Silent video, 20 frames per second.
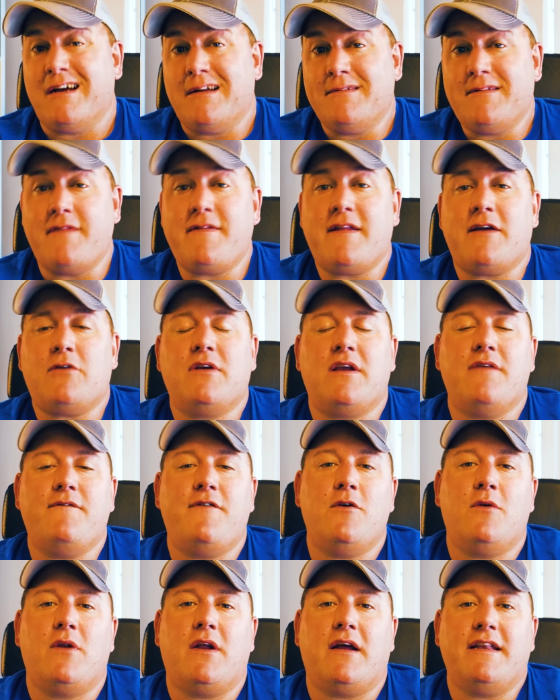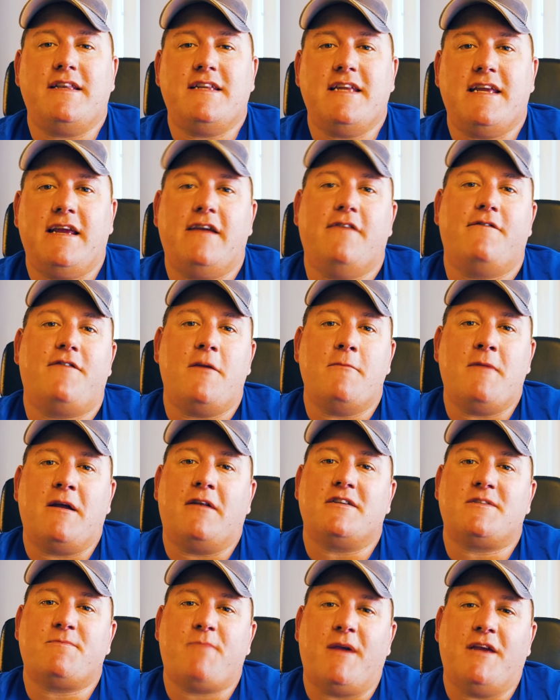And then that'll give you an idea of the
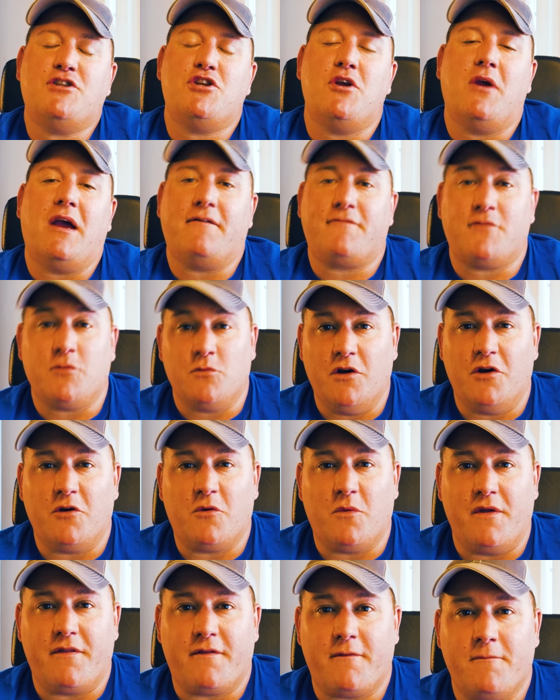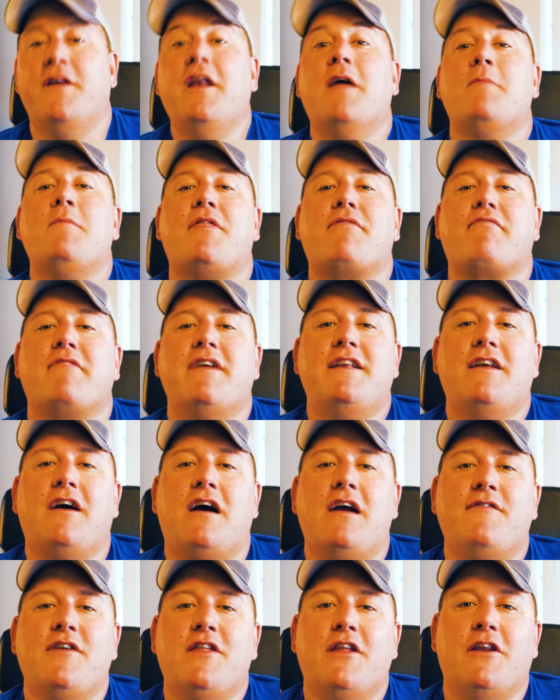amount of space you have to work with. The number three
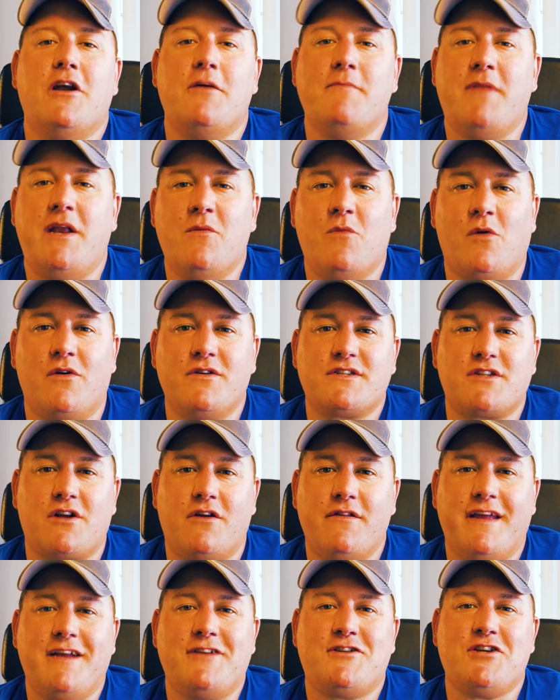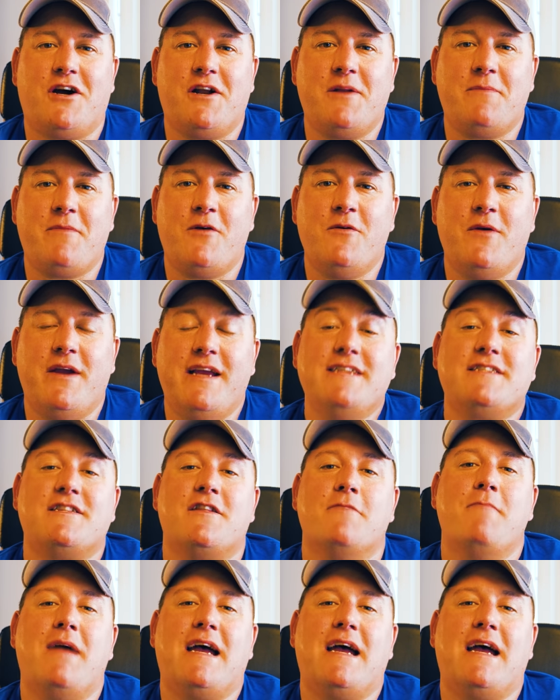diver that nobody wants on their charter boat is the